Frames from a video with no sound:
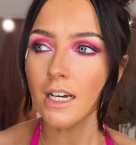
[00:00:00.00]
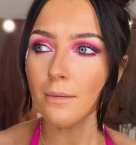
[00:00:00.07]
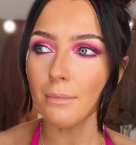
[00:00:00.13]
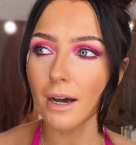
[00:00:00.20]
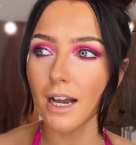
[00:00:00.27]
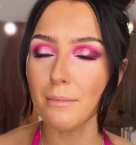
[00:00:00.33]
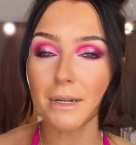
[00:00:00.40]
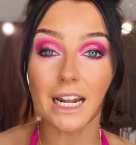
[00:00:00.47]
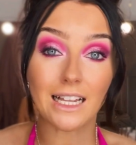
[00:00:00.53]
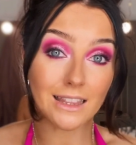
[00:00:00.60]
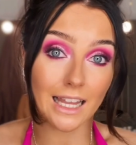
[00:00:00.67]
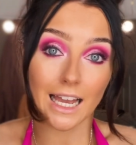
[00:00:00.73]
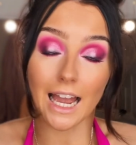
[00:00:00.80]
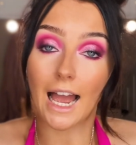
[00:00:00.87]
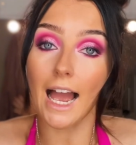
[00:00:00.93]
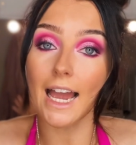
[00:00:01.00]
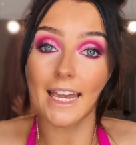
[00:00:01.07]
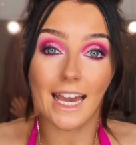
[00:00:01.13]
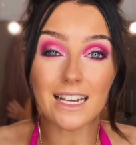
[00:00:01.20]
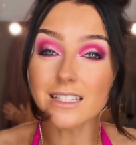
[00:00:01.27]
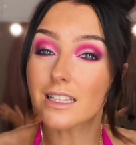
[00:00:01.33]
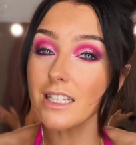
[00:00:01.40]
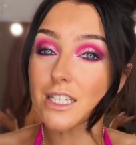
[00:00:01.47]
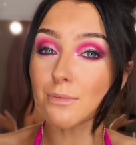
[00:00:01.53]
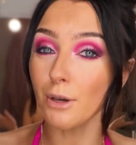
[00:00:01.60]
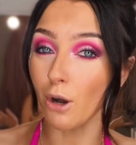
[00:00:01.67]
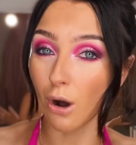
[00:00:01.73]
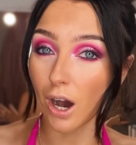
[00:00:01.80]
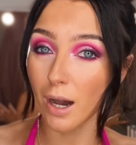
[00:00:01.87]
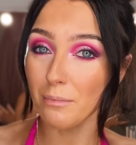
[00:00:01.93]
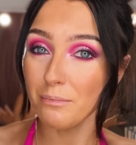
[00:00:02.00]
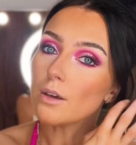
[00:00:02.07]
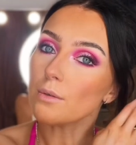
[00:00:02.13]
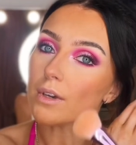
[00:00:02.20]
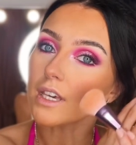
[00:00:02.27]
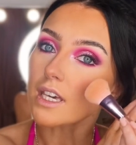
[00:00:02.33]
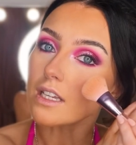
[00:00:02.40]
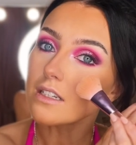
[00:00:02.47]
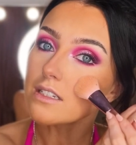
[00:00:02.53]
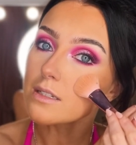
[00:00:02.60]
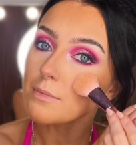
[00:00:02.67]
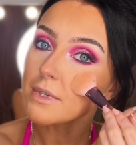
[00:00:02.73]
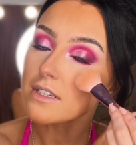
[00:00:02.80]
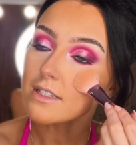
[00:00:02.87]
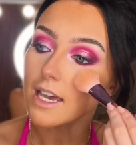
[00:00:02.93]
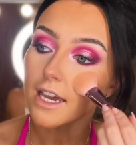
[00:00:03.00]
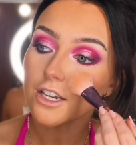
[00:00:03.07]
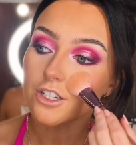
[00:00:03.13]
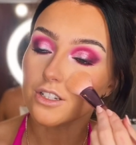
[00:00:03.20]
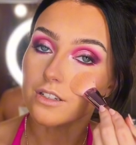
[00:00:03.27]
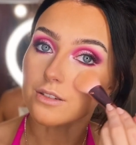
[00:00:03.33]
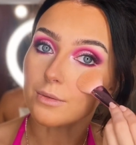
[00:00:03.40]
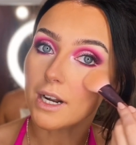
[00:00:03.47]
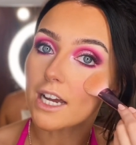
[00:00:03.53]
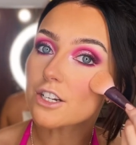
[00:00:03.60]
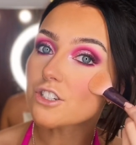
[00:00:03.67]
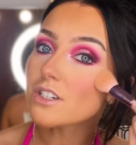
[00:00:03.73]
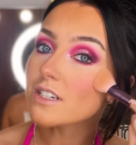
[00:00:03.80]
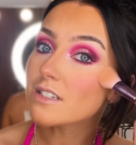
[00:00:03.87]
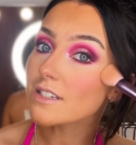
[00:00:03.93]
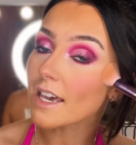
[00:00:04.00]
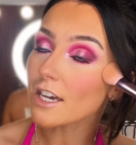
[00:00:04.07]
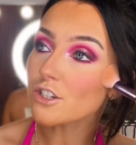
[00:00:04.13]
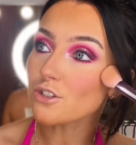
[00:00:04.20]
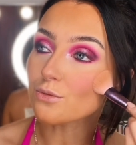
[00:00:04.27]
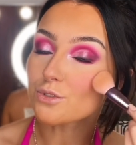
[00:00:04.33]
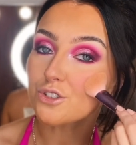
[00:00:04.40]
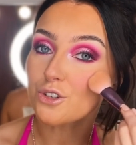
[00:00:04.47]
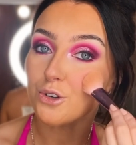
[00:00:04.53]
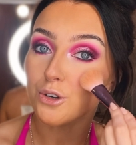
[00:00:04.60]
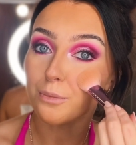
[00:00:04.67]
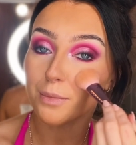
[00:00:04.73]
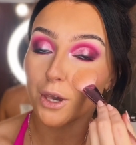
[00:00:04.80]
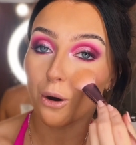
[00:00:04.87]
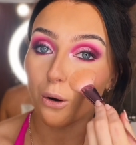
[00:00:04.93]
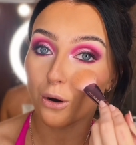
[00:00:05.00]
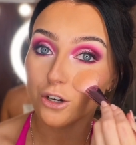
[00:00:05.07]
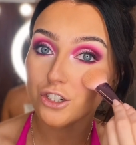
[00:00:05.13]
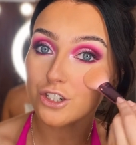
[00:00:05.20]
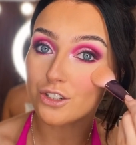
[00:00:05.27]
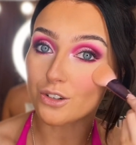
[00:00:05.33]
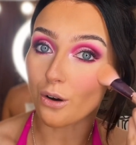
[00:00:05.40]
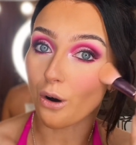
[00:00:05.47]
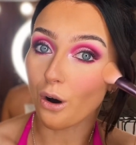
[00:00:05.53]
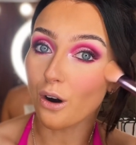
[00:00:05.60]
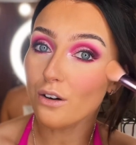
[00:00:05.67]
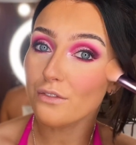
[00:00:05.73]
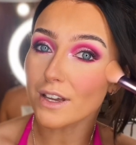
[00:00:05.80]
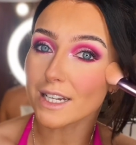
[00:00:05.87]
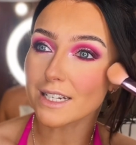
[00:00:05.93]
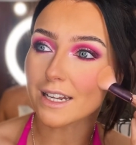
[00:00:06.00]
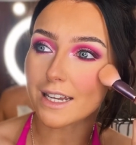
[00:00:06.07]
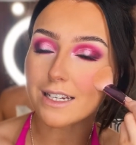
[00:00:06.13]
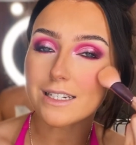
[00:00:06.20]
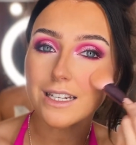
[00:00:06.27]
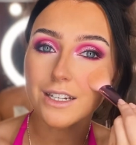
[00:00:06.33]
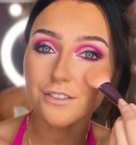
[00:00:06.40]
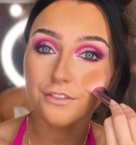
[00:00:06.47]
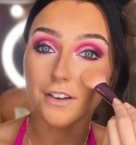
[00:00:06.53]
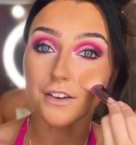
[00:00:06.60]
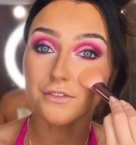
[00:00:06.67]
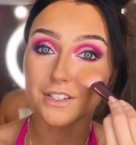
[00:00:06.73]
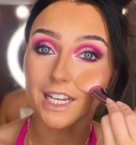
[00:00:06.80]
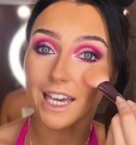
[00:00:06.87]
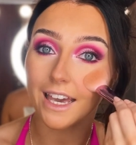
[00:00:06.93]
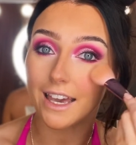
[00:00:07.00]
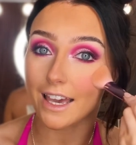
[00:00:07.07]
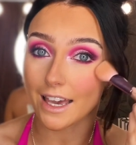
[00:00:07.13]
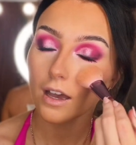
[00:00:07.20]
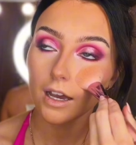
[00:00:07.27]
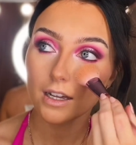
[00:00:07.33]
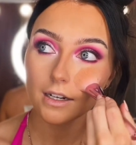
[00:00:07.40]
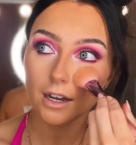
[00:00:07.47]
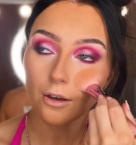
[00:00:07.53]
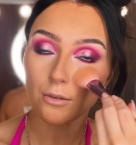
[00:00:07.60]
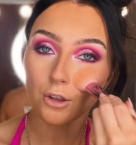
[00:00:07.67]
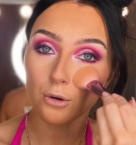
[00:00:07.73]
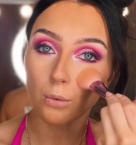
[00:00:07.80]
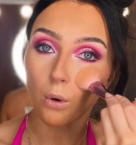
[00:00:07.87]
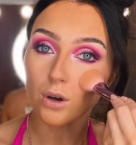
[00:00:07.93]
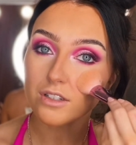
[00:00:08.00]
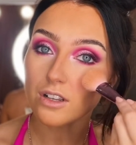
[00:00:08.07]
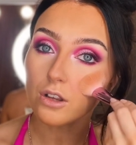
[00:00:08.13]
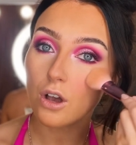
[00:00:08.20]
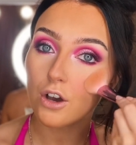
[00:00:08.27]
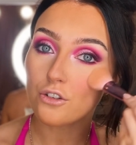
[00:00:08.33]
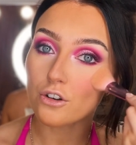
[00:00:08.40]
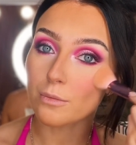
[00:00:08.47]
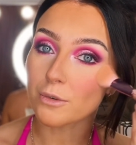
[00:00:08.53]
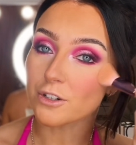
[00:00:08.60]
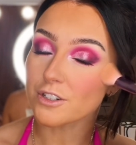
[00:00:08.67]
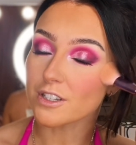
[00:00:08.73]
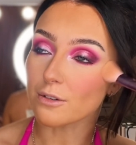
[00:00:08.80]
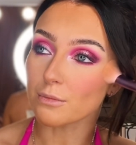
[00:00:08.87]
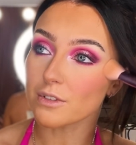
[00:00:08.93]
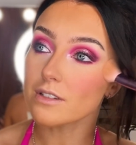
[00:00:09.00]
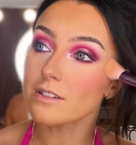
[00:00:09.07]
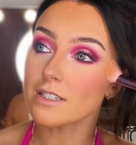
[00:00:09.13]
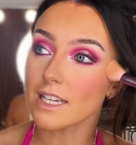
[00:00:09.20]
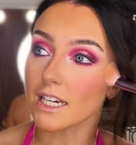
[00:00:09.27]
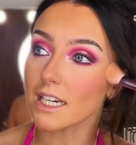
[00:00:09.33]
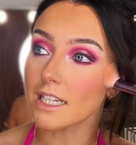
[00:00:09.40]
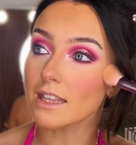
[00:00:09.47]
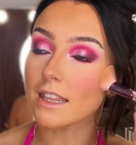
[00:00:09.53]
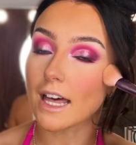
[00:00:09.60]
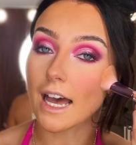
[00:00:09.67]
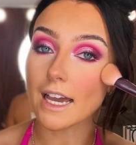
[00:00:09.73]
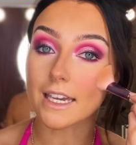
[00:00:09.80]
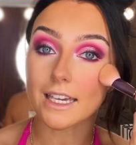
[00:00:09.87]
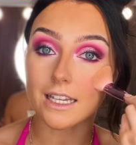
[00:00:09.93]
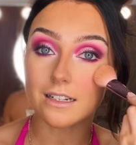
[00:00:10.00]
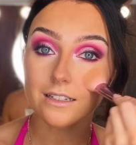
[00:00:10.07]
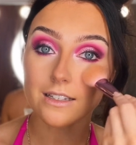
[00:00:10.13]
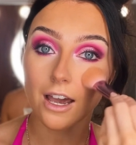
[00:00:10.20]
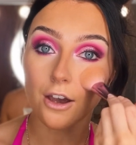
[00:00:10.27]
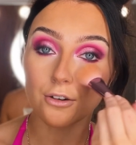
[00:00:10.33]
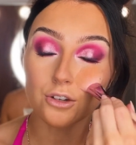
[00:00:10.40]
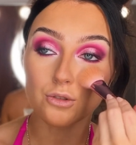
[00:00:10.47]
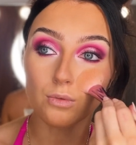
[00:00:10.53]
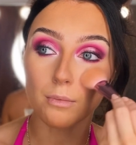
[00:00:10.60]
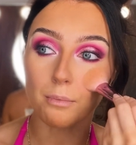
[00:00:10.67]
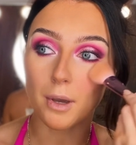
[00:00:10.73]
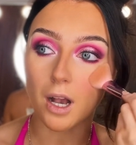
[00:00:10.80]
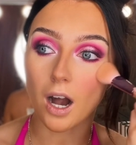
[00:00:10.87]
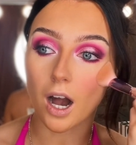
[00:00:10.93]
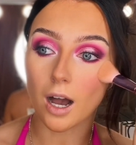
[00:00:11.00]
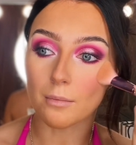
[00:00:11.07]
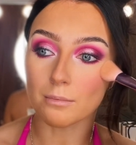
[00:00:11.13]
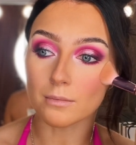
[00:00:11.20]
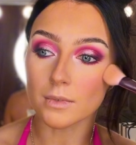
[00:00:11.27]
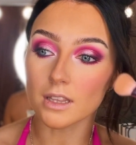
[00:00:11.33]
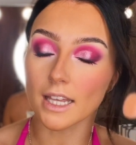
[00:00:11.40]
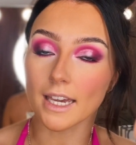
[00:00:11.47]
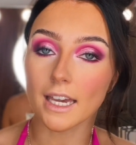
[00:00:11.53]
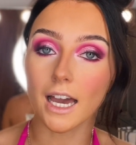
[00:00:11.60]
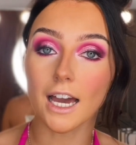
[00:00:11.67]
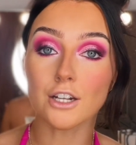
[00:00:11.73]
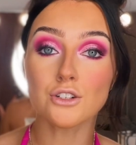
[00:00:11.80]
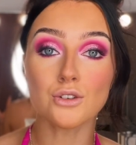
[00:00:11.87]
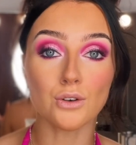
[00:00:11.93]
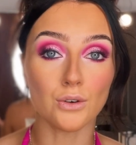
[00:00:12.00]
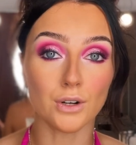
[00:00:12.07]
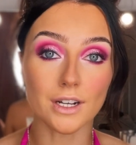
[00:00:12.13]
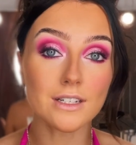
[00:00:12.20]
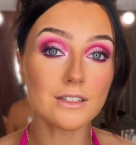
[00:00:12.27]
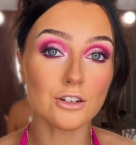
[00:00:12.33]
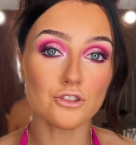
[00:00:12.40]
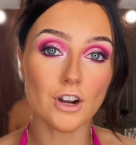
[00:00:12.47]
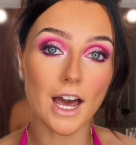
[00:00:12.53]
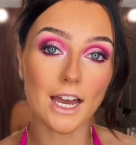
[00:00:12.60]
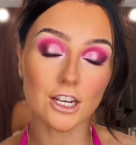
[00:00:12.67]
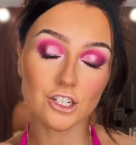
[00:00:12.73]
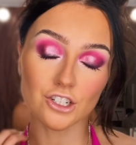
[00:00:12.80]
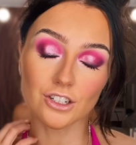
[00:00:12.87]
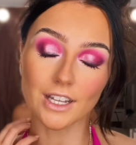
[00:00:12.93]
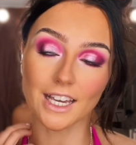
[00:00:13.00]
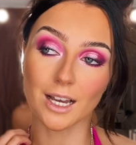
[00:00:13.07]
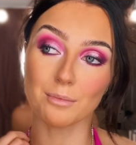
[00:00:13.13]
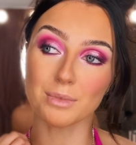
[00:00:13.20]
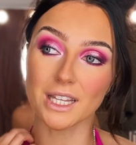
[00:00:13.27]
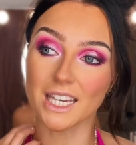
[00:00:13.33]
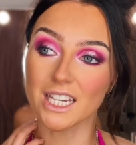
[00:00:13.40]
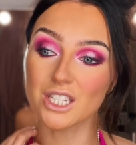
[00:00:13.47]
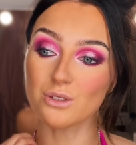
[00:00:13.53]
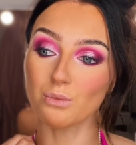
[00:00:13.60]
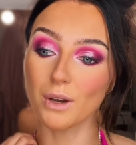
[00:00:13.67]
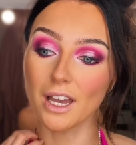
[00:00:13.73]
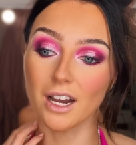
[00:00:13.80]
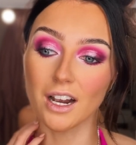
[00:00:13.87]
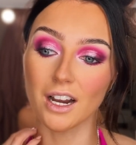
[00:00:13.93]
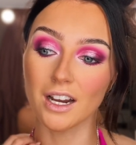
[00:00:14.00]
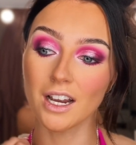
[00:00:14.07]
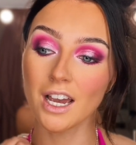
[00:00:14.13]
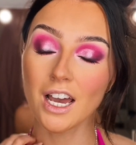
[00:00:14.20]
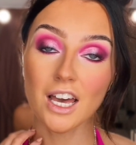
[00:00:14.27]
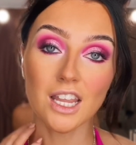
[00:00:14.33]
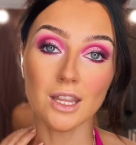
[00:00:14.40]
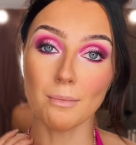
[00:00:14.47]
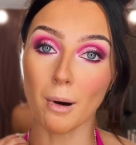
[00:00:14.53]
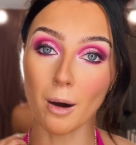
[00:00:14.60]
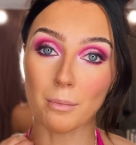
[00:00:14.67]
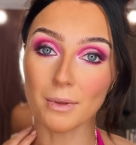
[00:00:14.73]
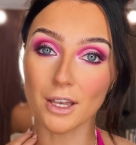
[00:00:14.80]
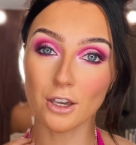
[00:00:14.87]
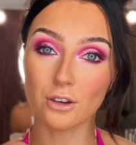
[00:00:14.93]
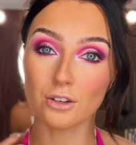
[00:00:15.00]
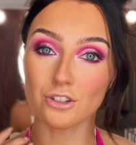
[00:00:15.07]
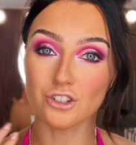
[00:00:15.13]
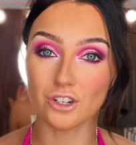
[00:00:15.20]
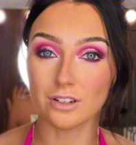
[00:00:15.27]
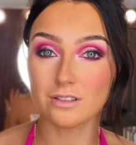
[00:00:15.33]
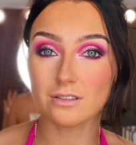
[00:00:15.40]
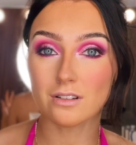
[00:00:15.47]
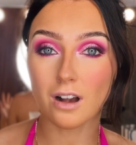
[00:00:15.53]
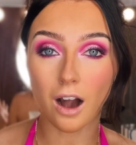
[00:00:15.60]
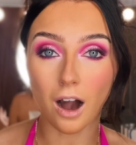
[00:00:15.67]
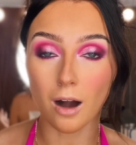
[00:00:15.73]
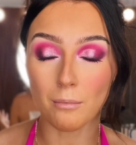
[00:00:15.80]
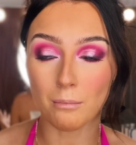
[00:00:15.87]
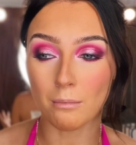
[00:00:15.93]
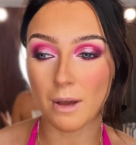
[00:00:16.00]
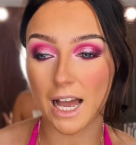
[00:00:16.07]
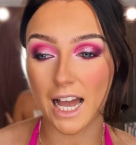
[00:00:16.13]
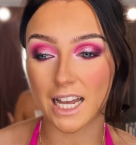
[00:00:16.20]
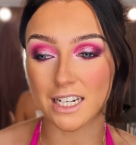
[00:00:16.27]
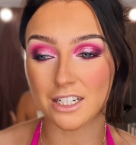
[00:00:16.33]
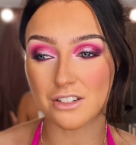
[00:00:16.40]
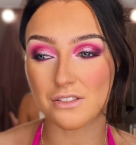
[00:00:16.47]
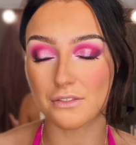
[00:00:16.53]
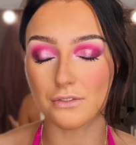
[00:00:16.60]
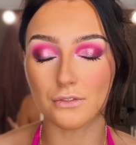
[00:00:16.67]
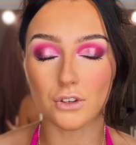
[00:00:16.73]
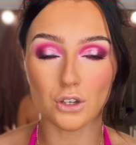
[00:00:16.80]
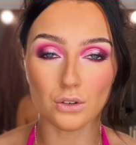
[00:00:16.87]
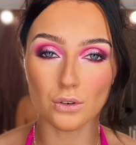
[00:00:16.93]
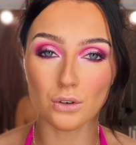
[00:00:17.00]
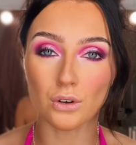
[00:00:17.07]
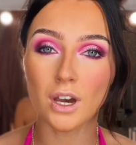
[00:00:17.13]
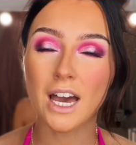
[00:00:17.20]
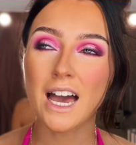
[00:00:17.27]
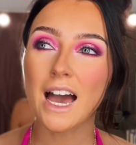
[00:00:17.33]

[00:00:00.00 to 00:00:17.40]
But I mean, I guess at least we got him. Gein's possessions were actually scheduled to be auctioned off in 1958. Now, there was a lot of rumours that was stating that Gein's House would become like a tourist attraction, like a place where the public could just come and view.